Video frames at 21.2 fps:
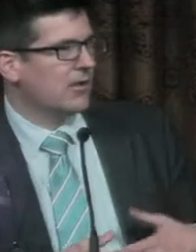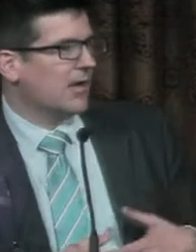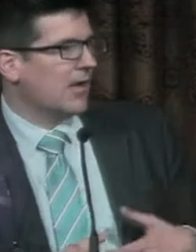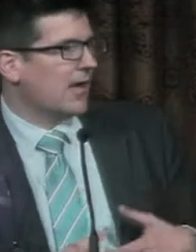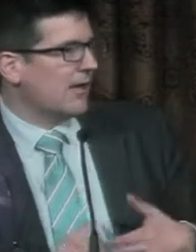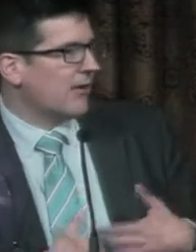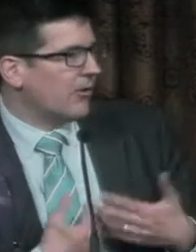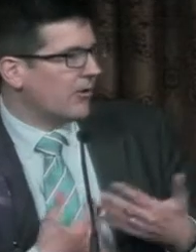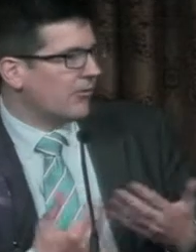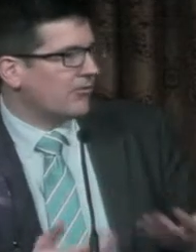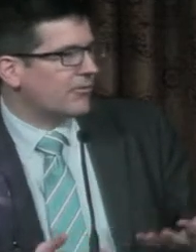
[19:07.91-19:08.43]

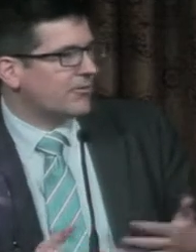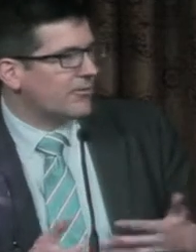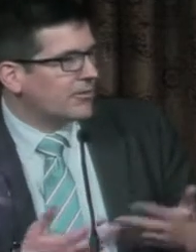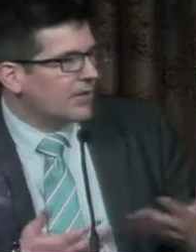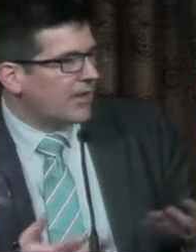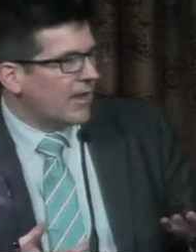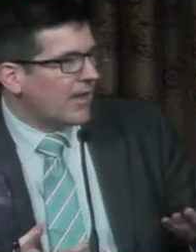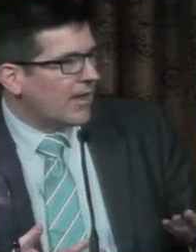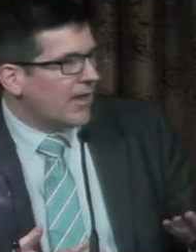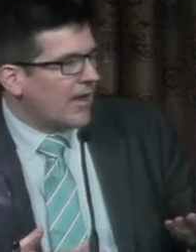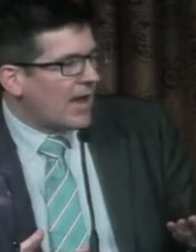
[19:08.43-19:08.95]

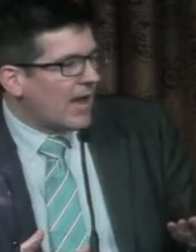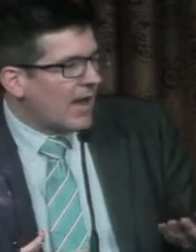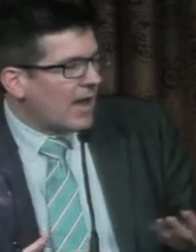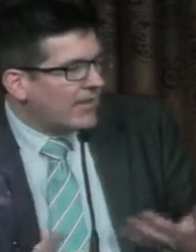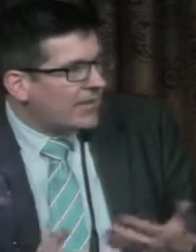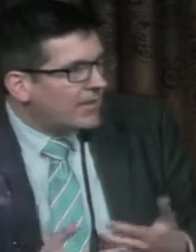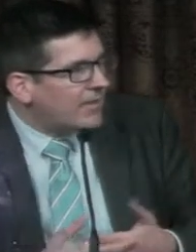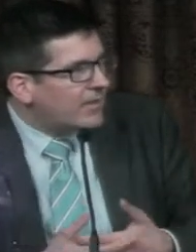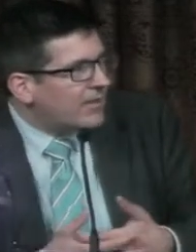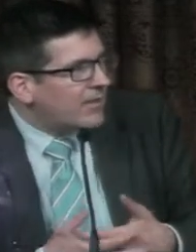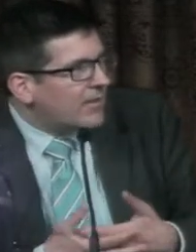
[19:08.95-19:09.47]

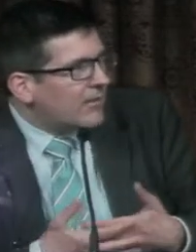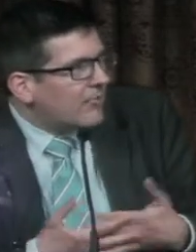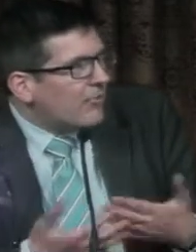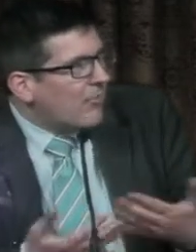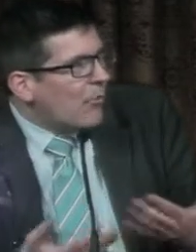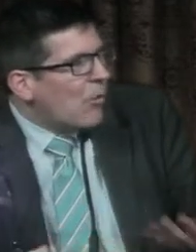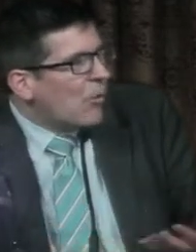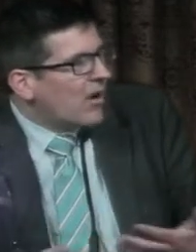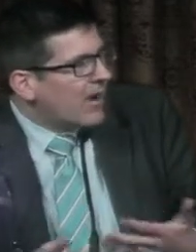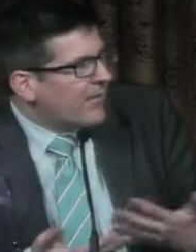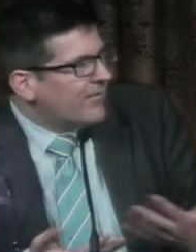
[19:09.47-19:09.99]
the
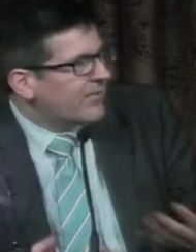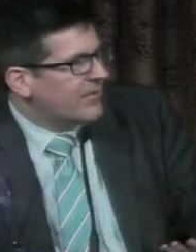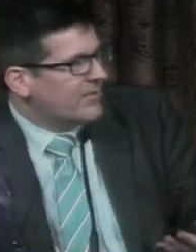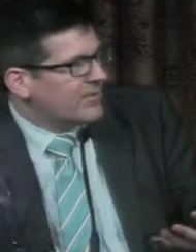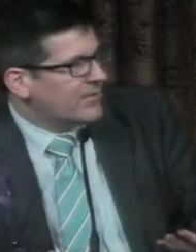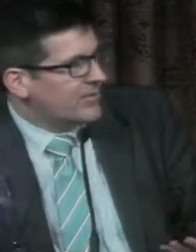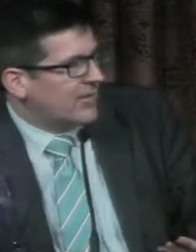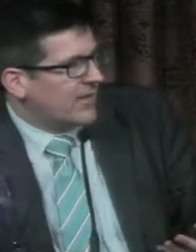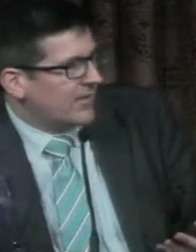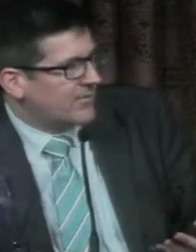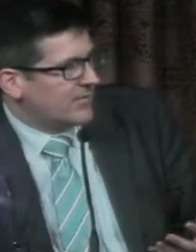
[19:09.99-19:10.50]
more evidence
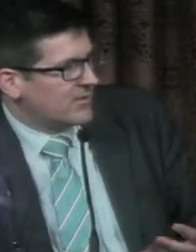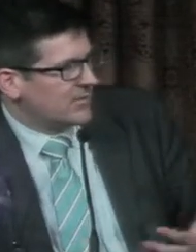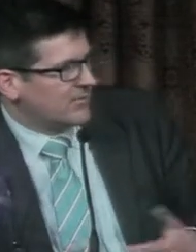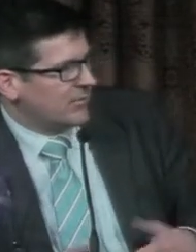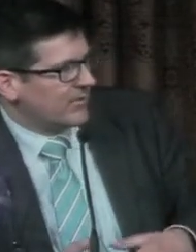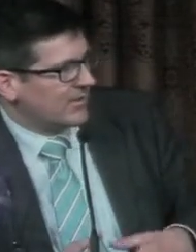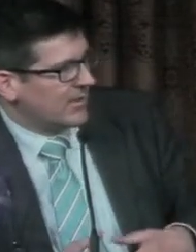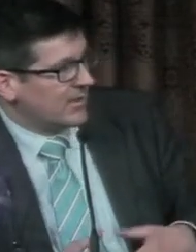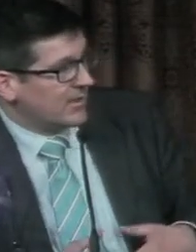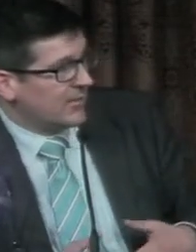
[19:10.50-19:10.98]
you have to support that,